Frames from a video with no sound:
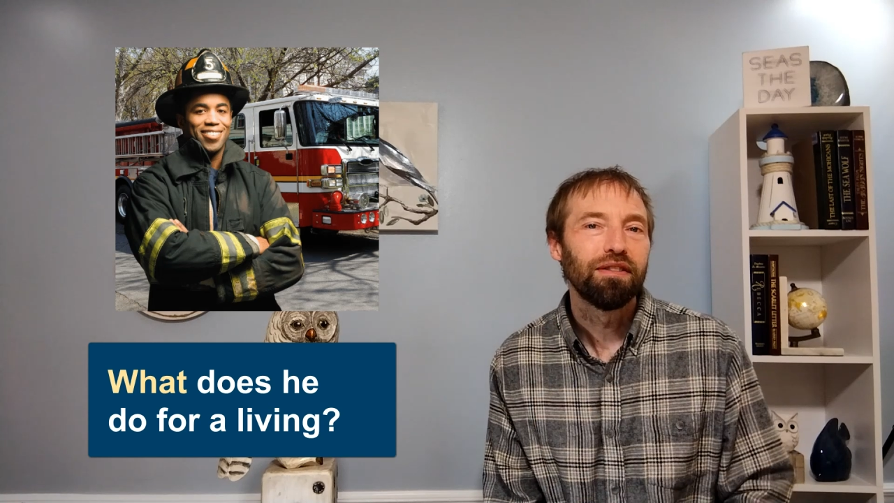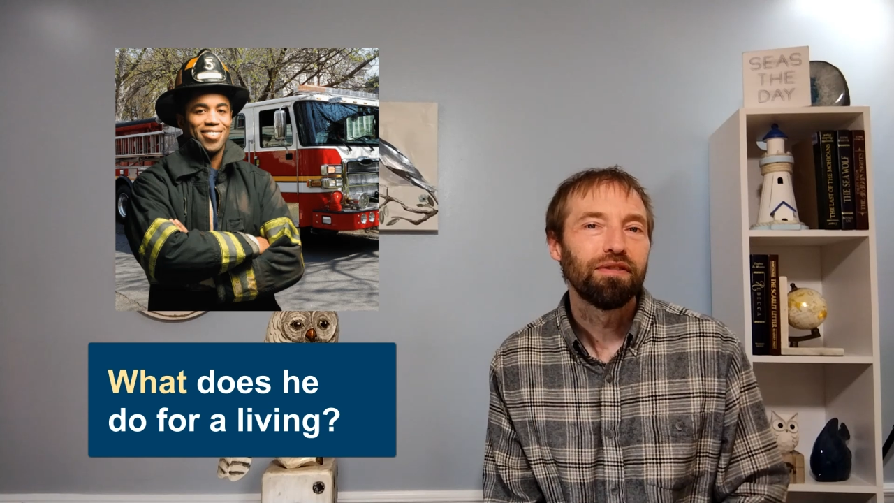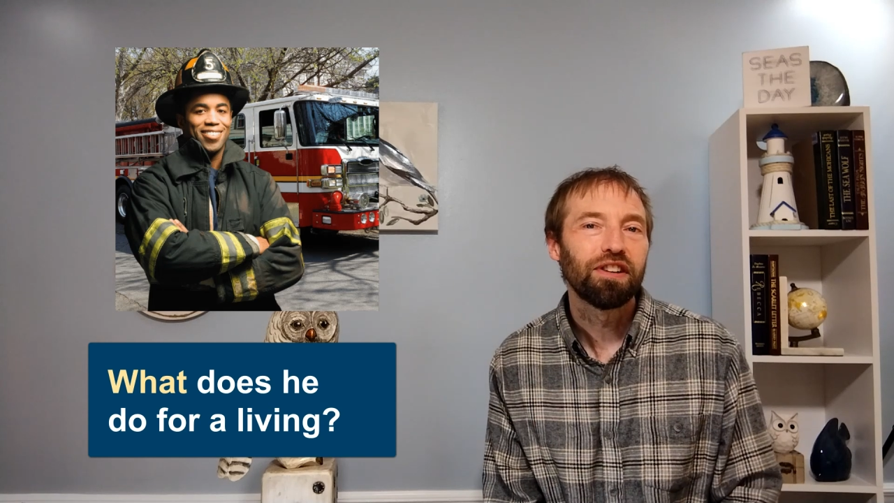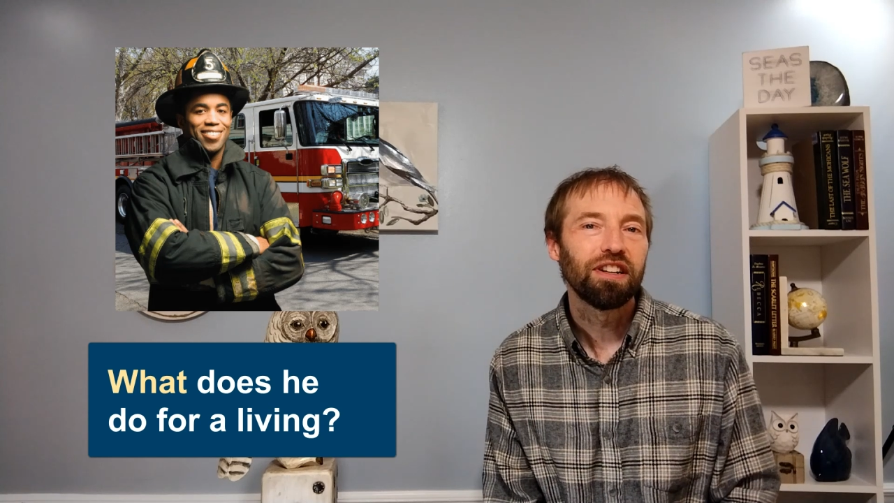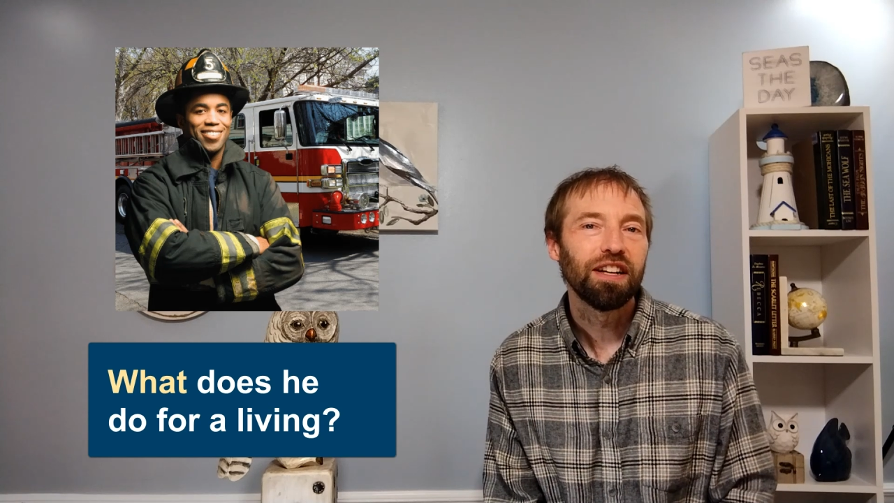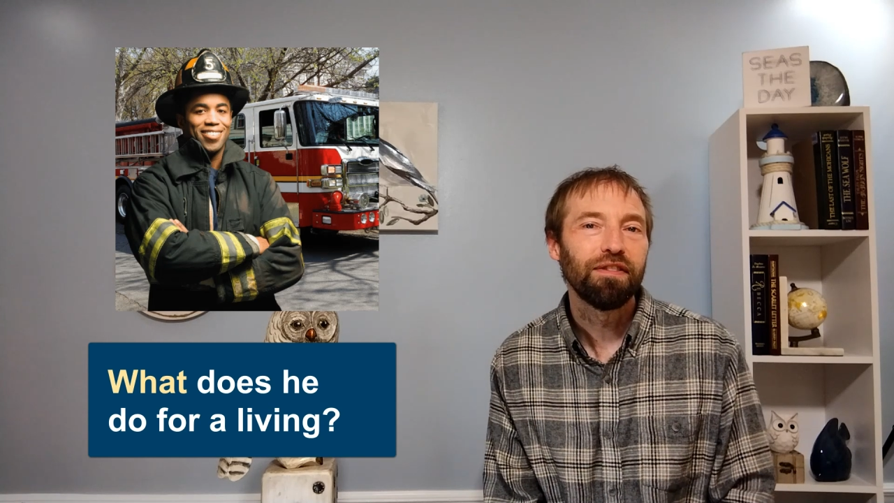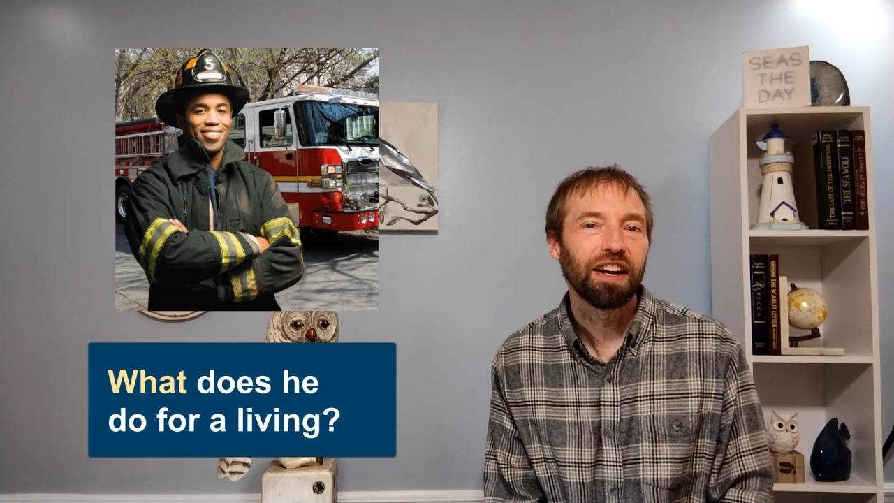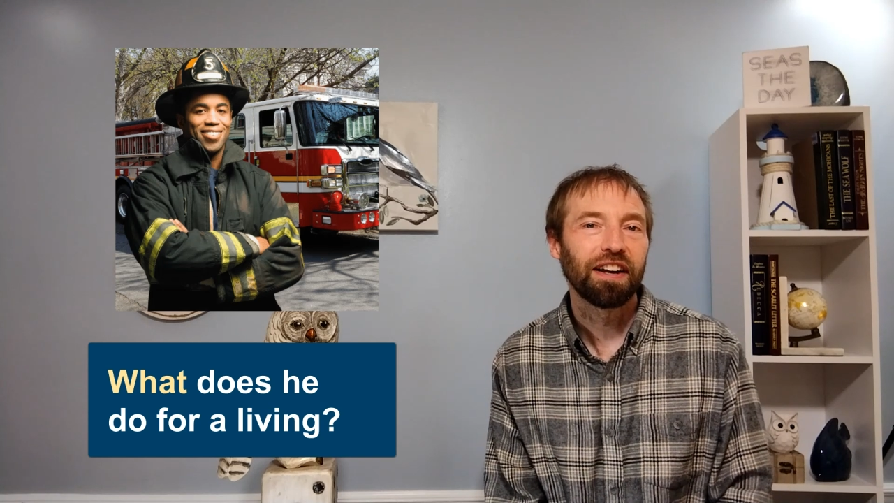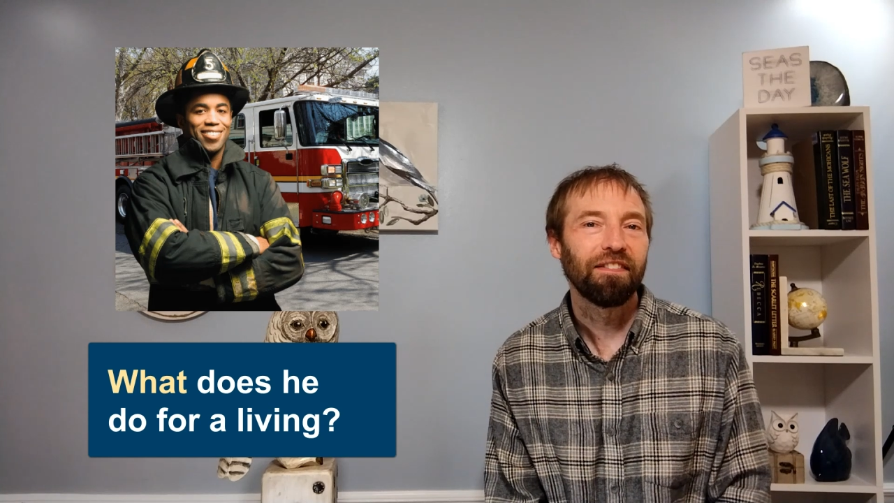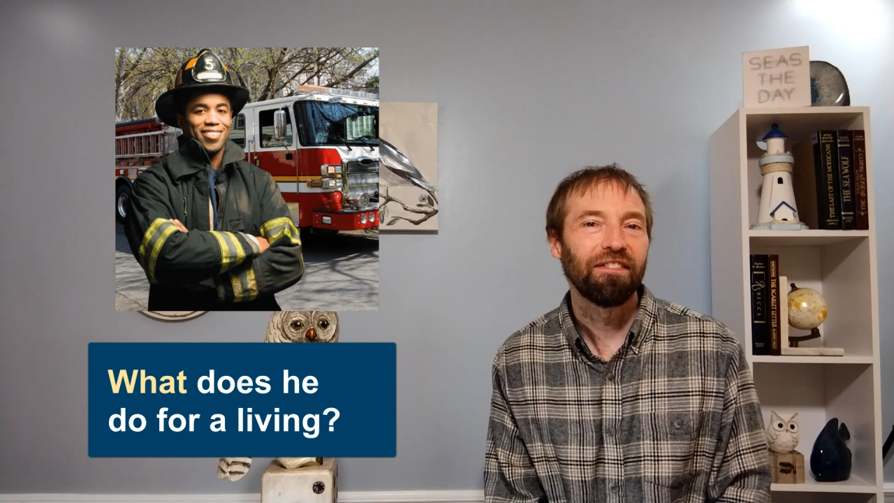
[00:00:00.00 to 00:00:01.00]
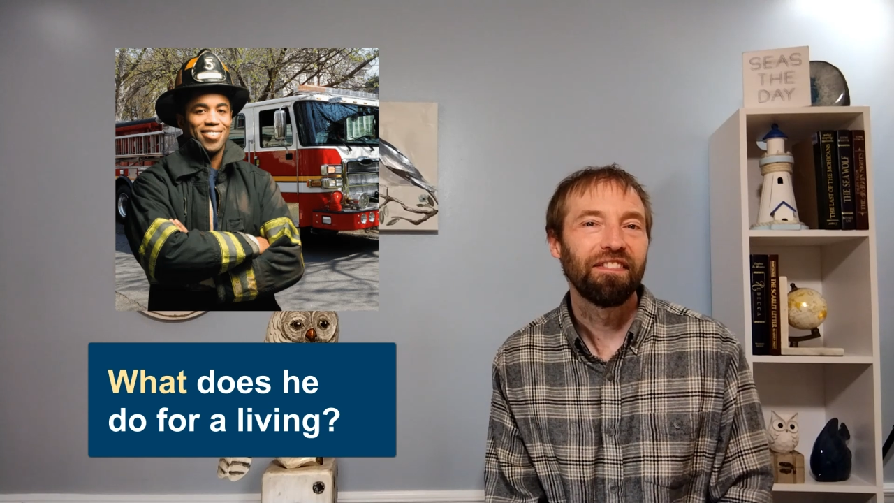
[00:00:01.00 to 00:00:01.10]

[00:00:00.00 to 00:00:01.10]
for a living?